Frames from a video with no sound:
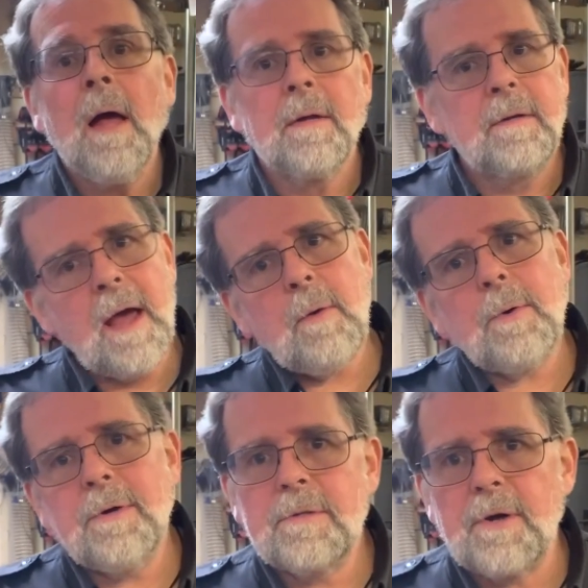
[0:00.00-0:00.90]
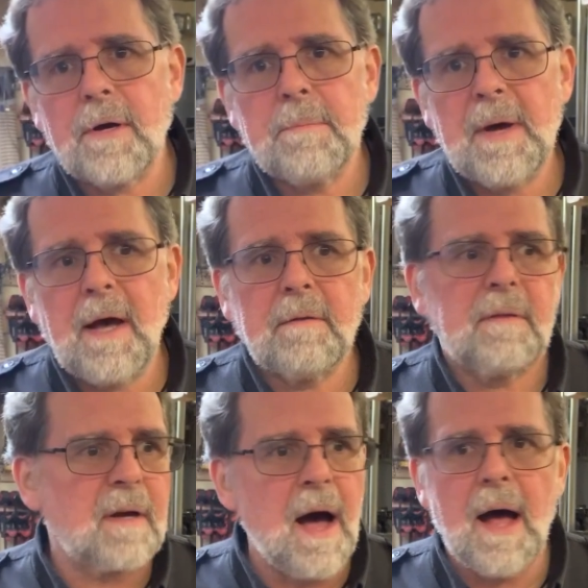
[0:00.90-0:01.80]
Now we're going to talk about
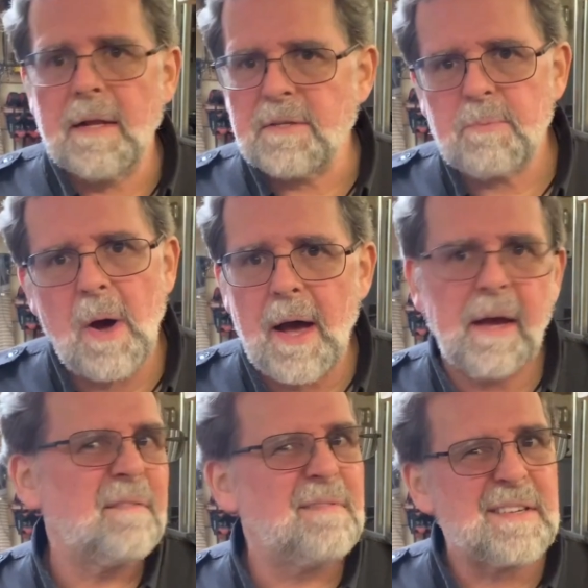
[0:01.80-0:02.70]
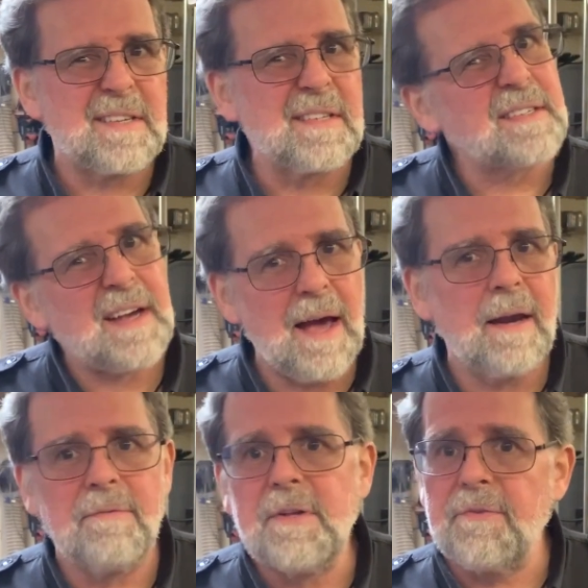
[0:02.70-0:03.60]
the cons, why this is
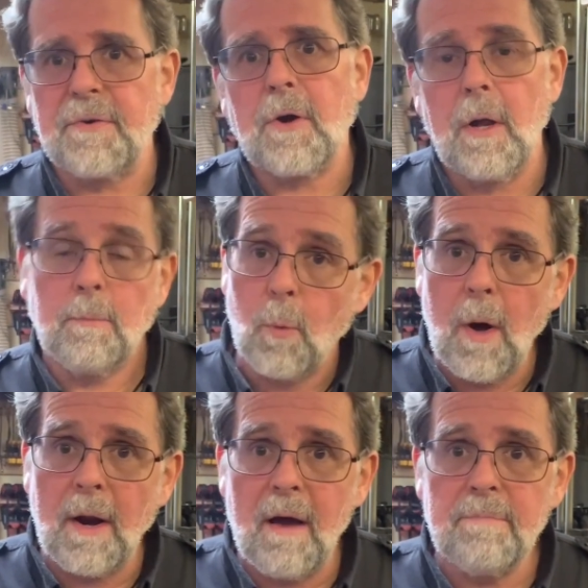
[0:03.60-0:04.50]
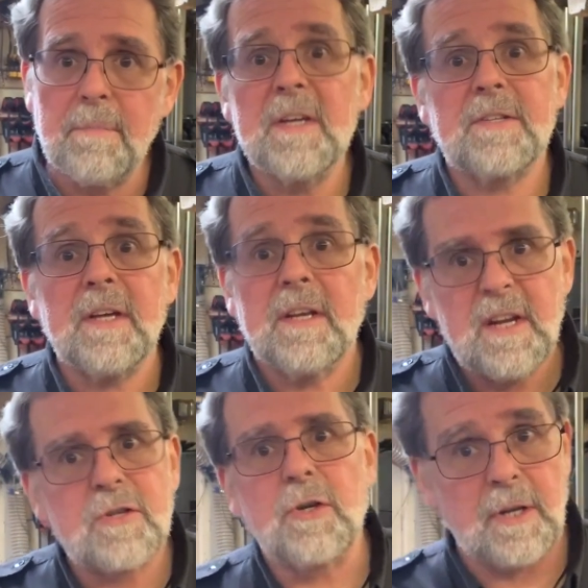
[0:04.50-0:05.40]
kind of difficult. And one of them is the
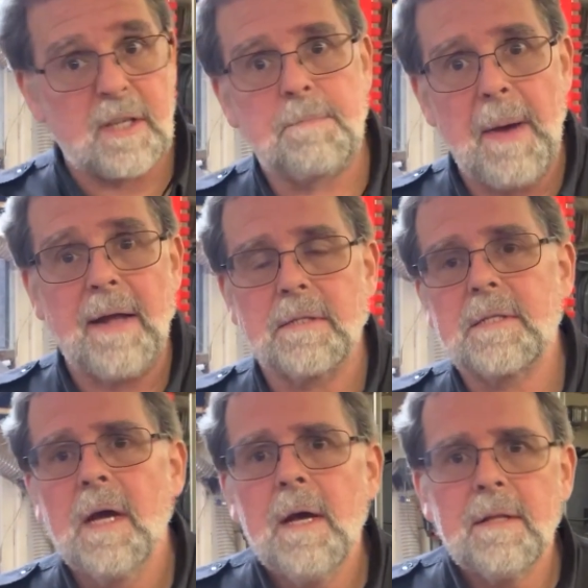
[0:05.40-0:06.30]
initial expense.